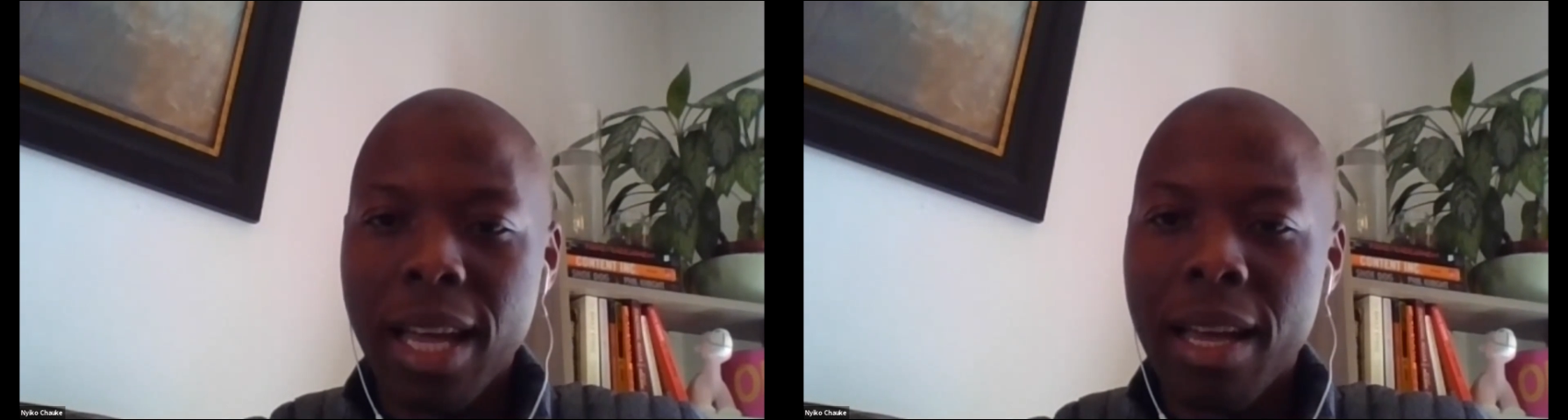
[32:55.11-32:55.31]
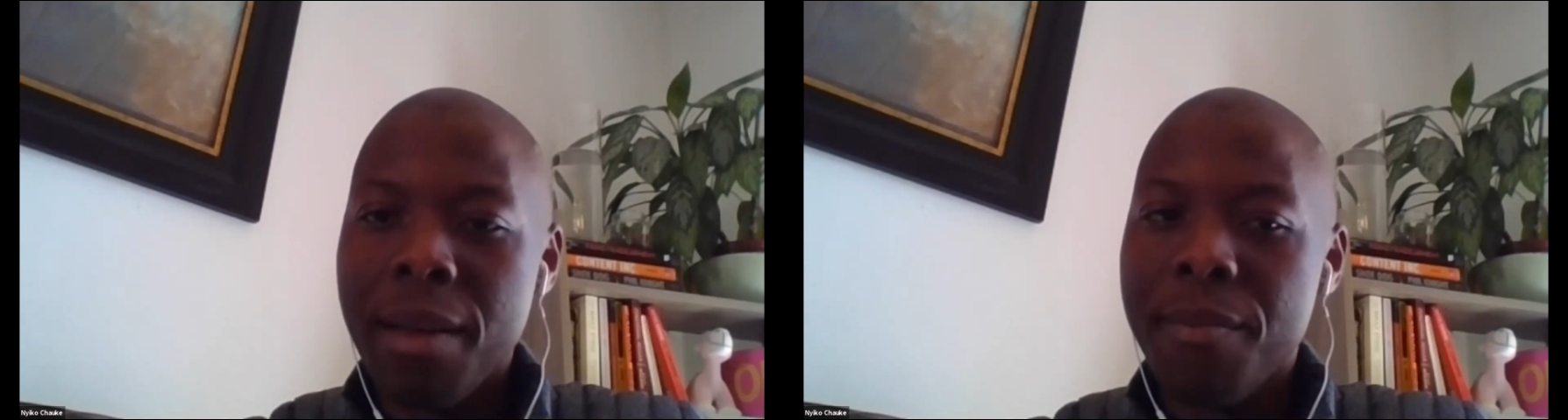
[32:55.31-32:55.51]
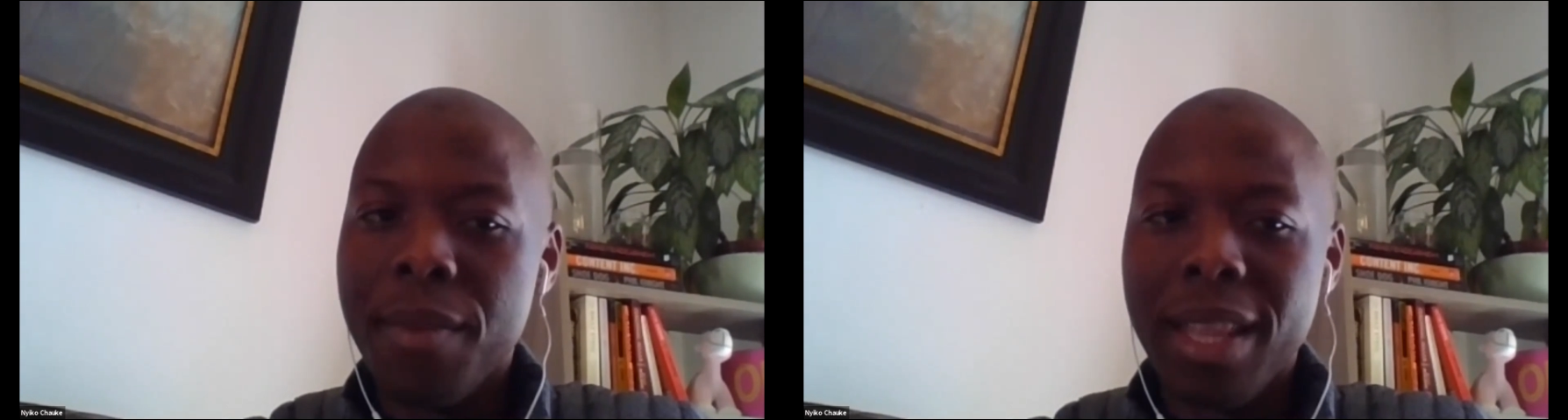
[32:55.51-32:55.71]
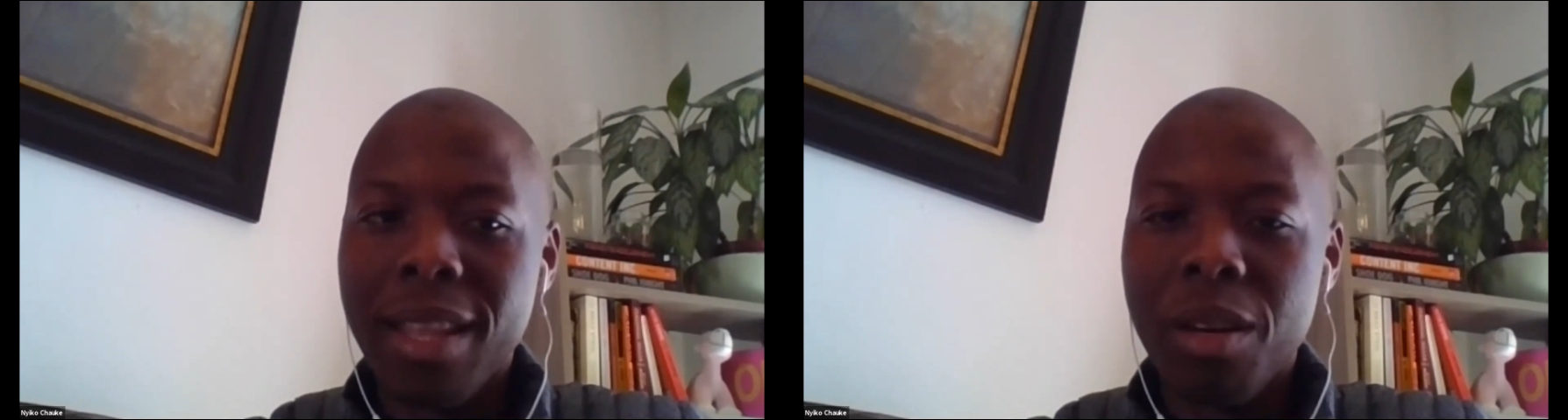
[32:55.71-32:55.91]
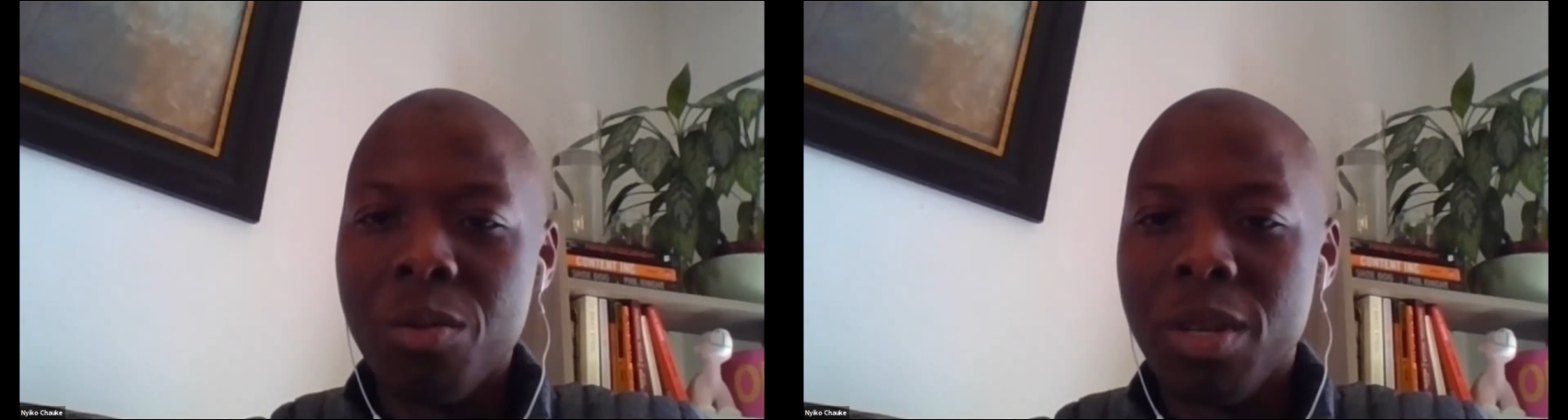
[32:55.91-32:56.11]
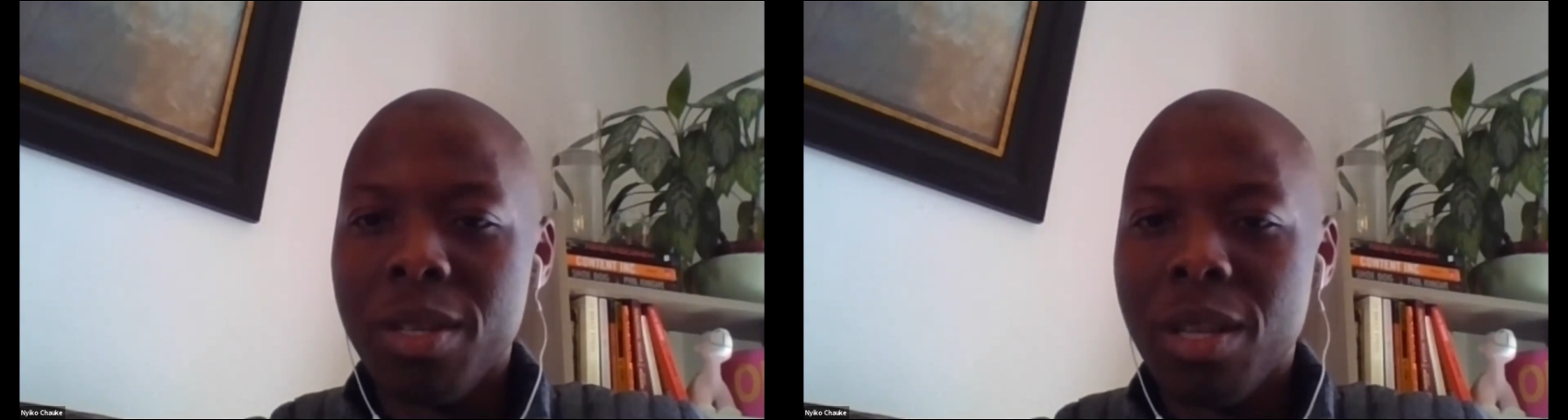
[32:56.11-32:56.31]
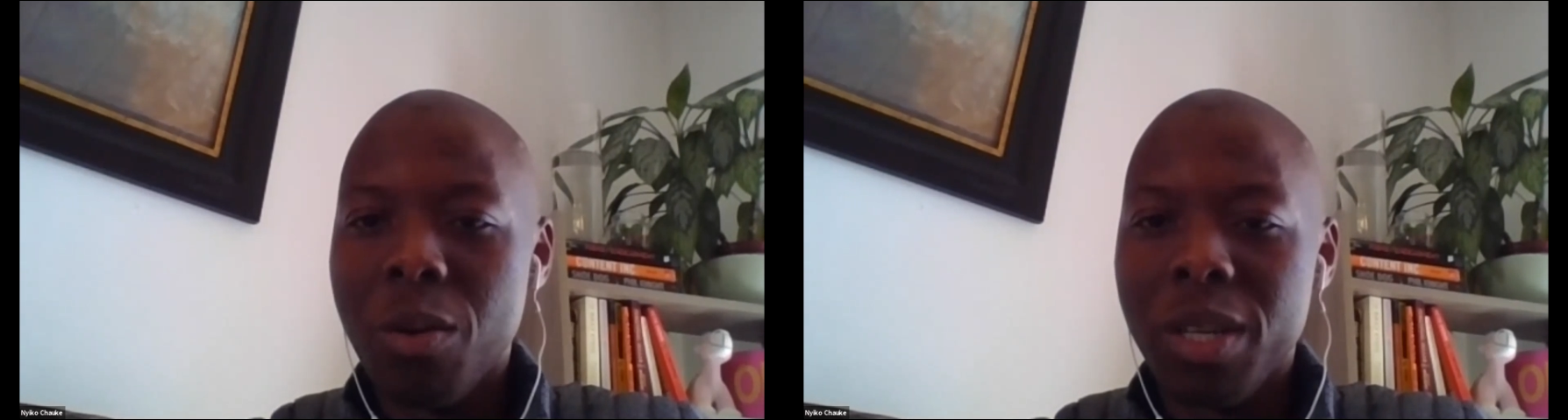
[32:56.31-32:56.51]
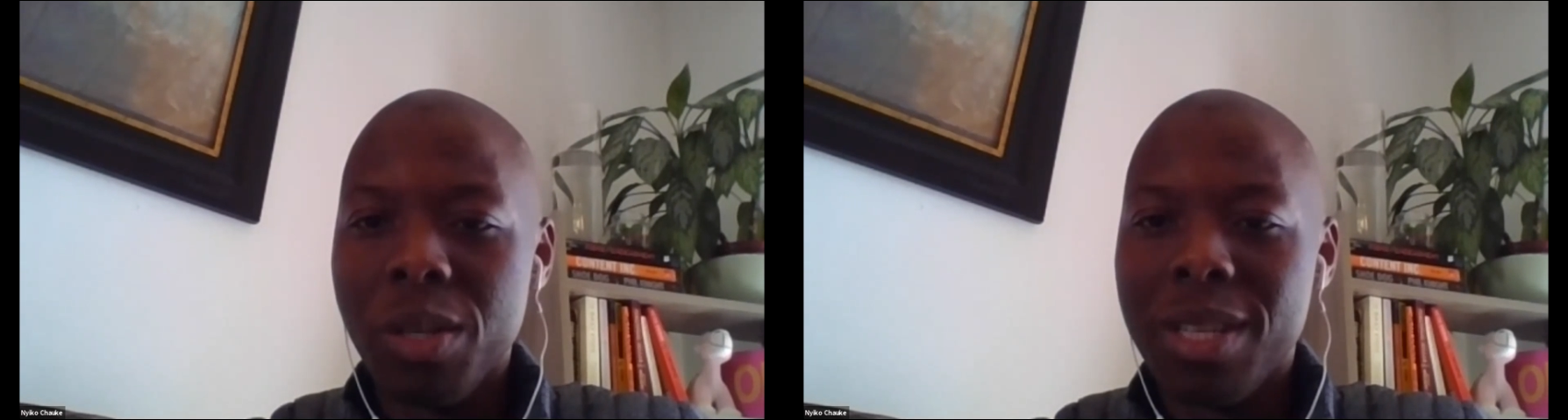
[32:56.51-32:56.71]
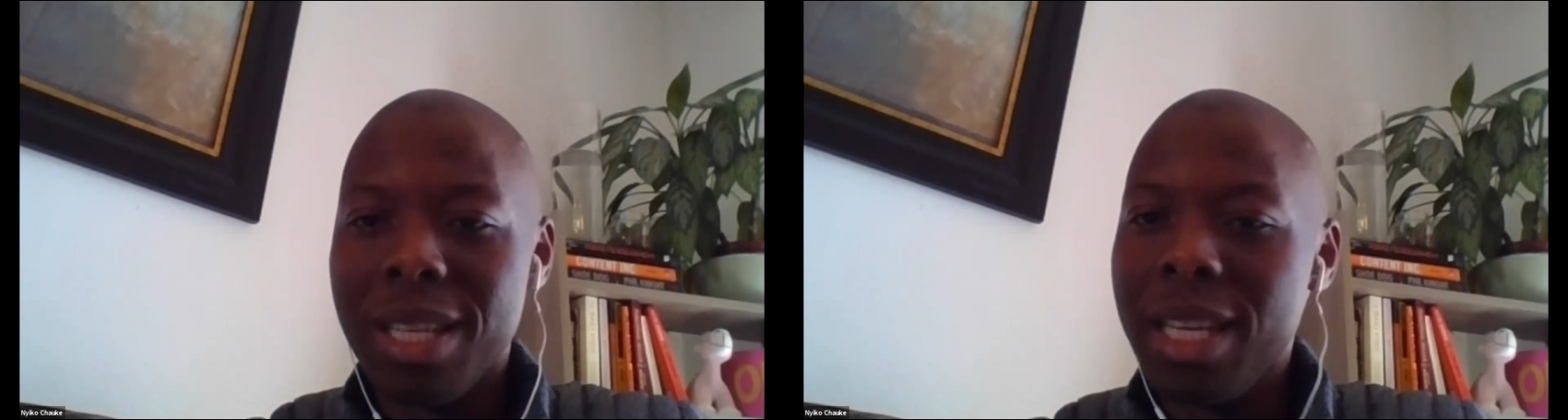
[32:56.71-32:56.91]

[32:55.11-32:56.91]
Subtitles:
And then the question was